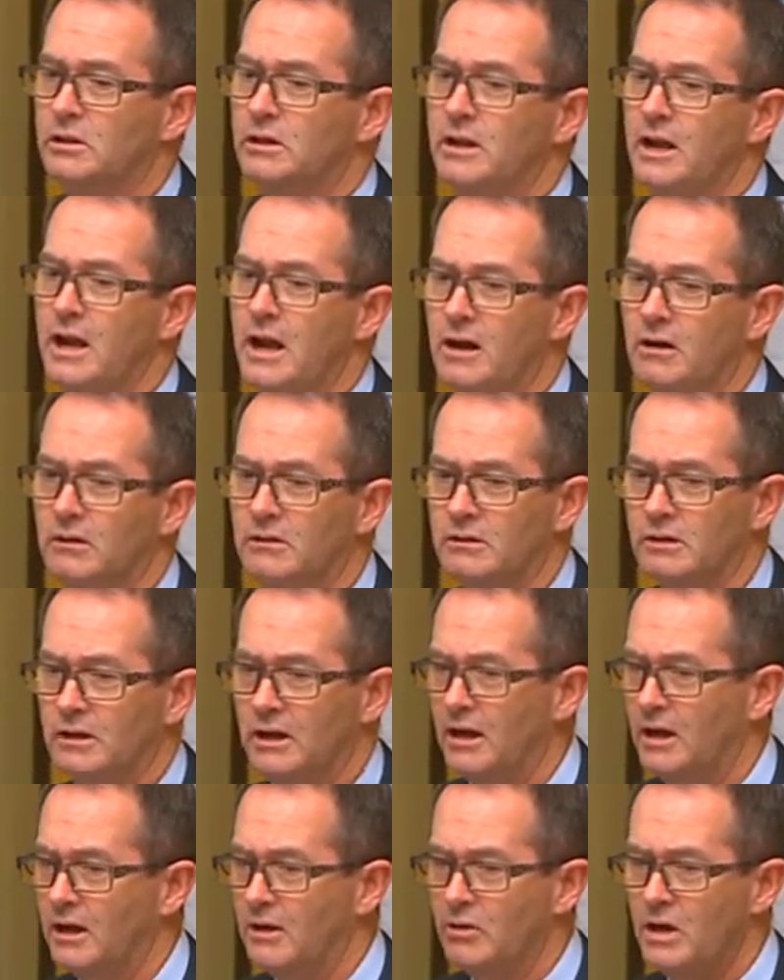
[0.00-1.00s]
Now,
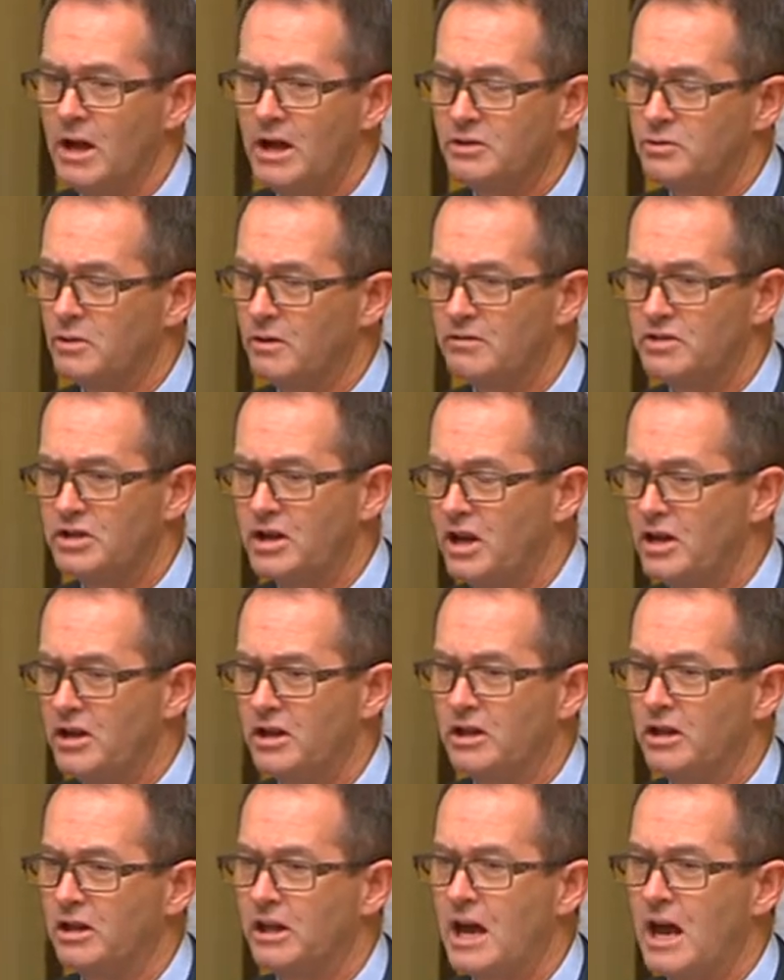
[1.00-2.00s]
as we've seen
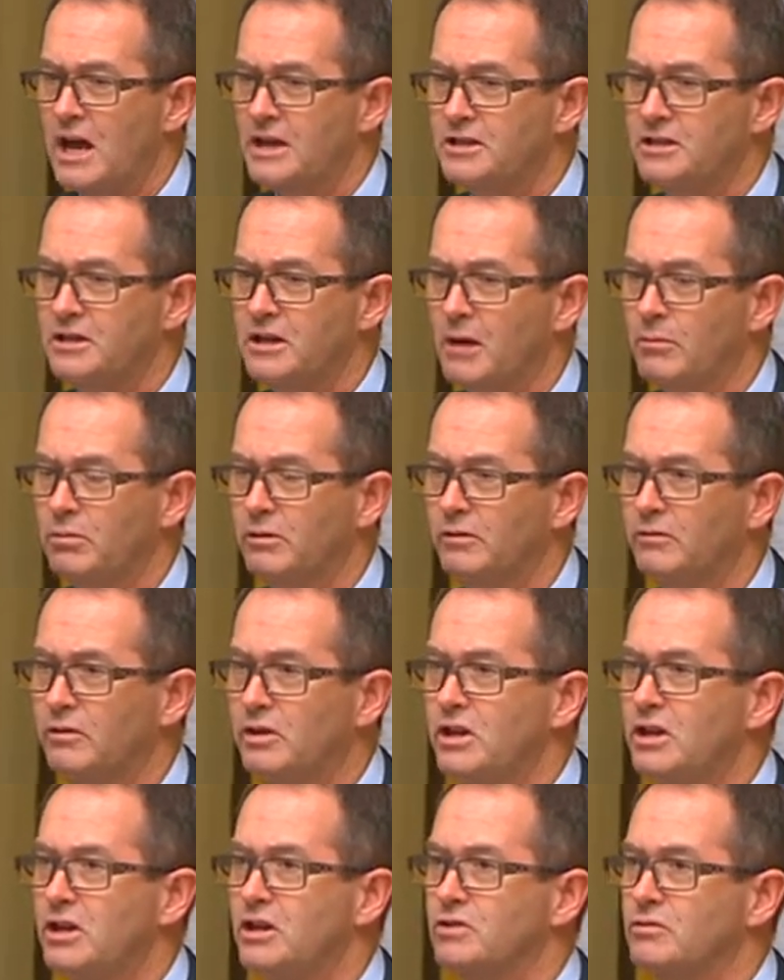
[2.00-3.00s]
in the last couple of
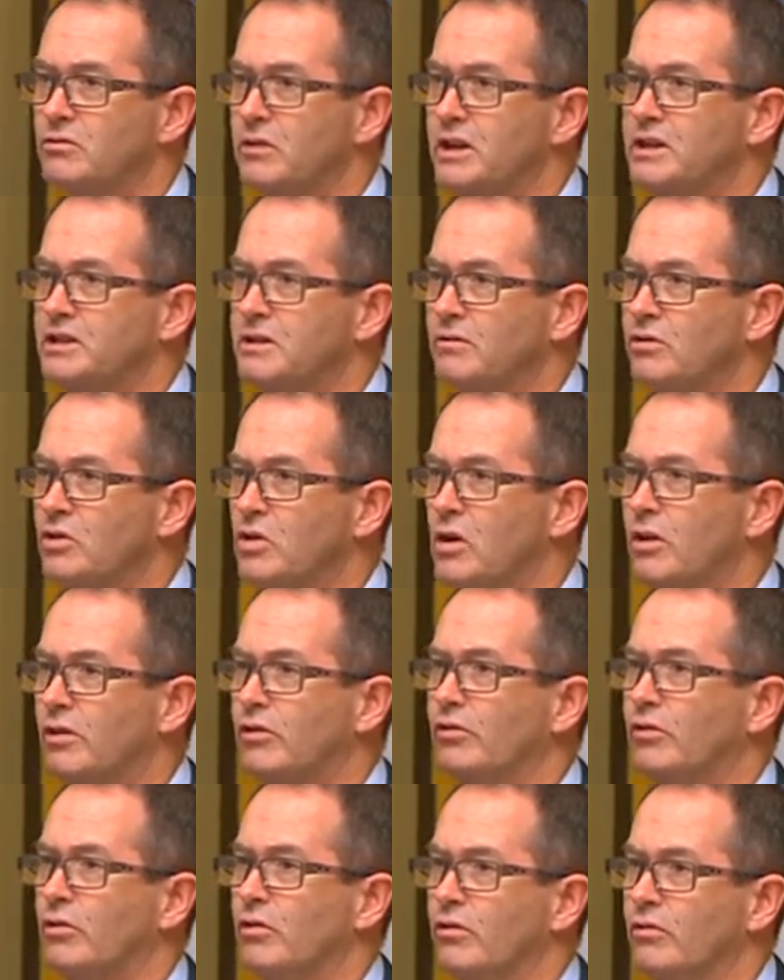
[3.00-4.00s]
years, rents have gone
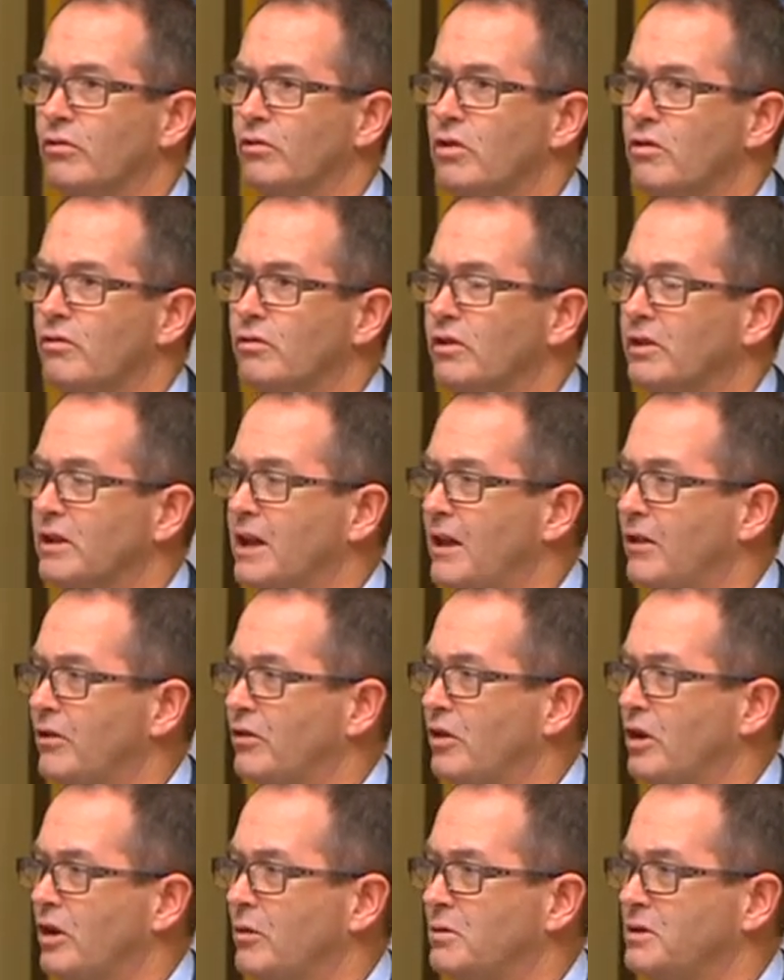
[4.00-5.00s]
through the roof, and that
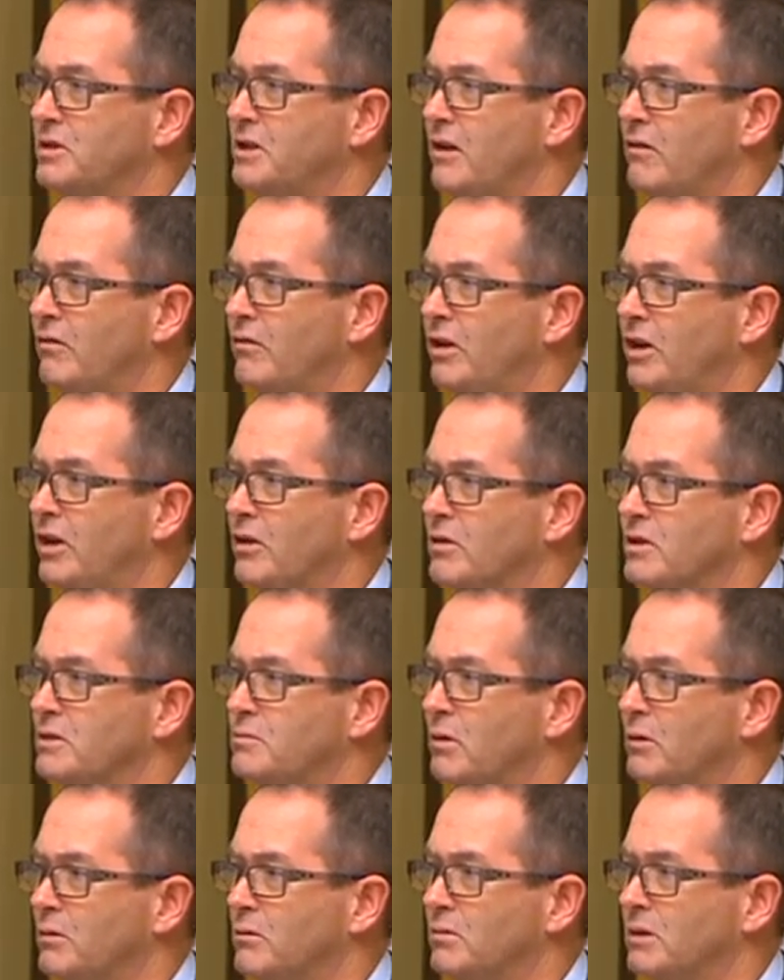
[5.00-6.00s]
30% figure is
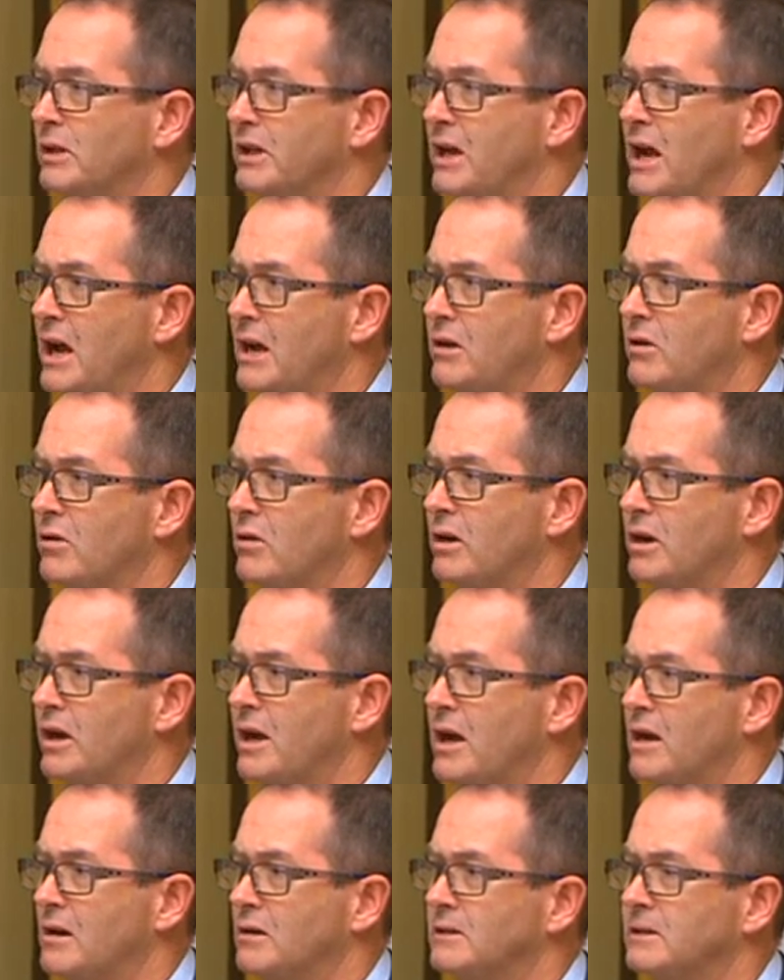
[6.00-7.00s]
probably inaccurate
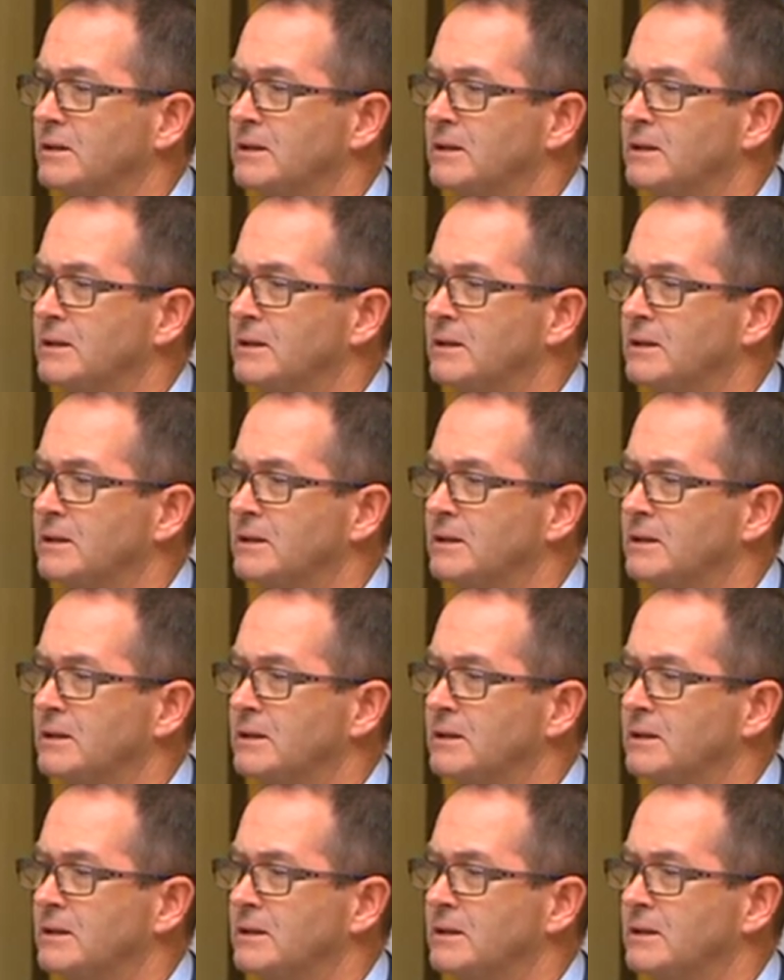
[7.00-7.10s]
now.